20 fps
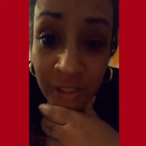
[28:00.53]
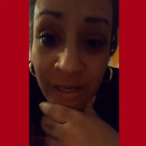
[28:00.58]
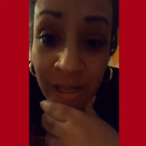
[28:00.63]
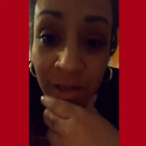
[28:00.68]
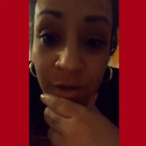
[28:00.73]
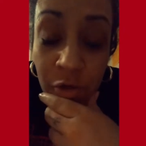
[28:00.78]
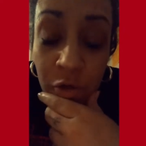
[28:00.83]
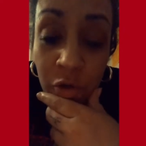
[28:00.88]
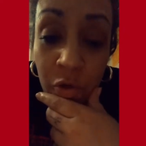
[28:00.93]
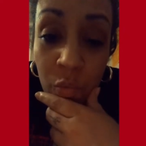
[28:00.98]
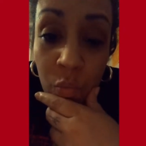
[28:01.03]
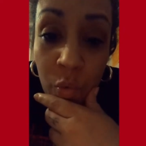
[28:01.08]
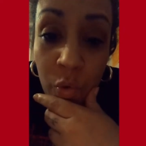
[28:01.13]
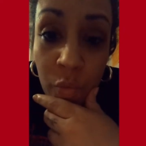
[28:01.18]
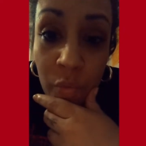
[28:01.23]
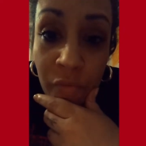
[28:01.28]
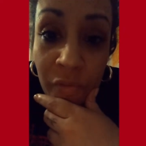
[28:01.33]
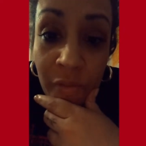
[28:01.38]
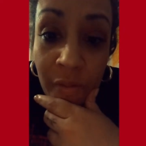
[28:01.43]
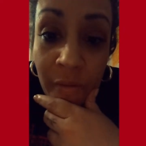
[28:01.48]
and you can work
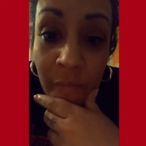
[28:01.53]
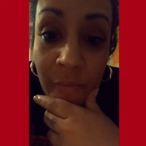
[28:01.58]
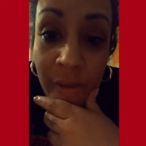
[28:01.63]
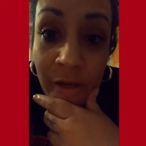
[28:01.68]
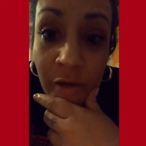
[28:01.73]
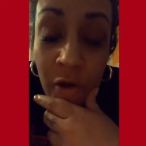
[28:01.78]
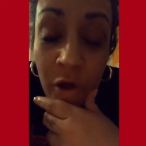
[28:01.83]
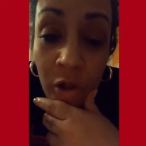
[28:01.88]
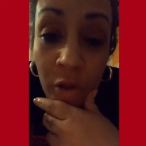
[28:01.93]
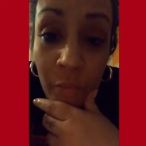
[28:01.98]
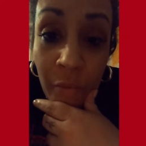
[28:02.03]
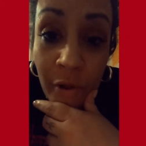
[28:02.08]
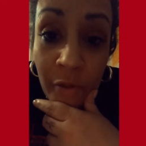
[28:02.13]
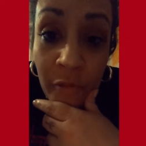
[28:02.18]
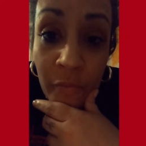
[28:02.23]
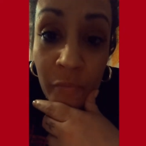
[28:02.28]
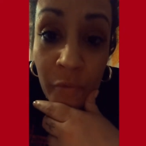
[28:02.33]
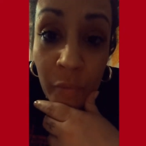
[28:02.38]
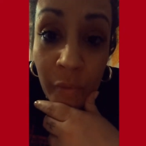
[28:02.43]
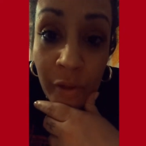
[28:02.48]
with them and call upon
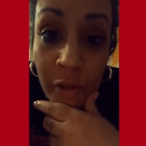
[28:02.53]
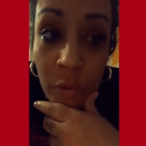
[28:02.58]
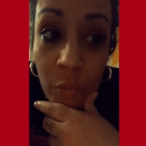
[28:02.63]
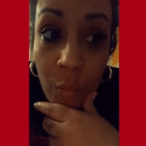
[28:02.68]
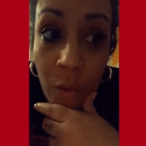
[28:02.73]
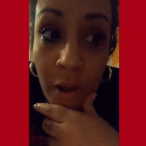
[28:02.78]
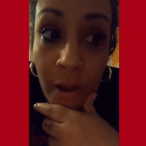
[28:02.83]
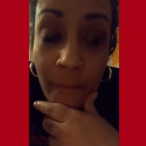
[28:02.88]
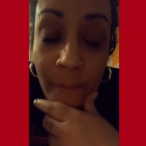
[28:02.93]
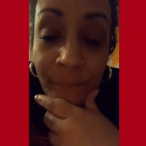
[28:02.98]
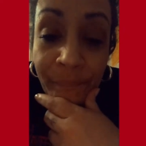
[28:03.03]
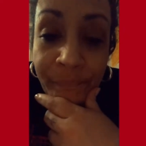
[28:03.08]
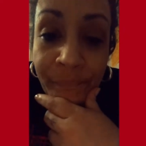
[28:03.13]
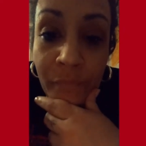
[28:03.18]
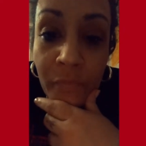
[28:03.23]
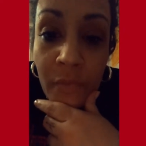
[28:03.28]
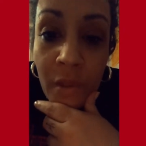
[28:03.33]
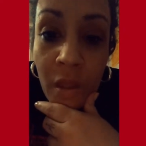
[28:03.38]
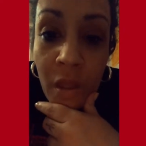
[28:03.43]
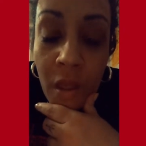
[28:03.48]
them the way you want.
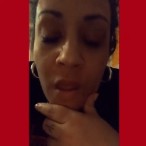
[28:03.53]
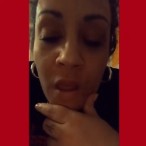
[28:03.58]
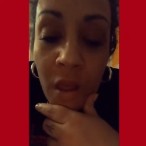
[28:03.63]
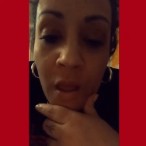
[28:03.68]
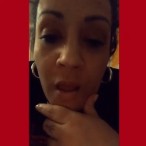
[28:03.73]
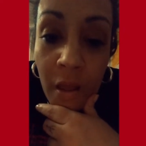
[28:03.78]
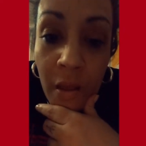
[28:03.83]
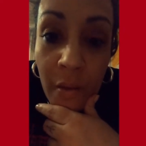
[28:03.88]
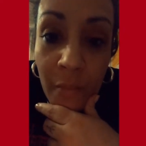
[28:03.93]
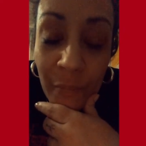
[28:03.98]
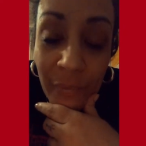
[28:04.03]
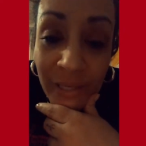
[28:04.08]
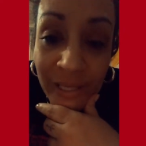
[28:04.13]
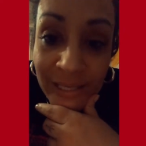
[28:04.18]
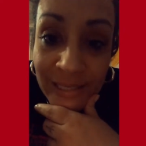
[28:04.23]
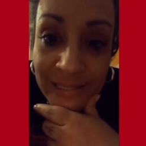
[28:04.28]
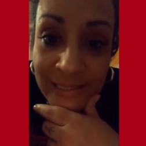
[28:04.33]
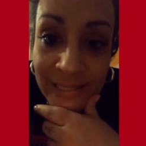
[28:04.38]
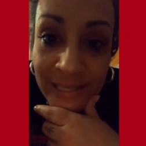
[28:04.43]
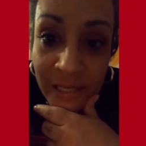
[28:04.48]
But like
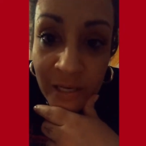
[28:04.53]
I said,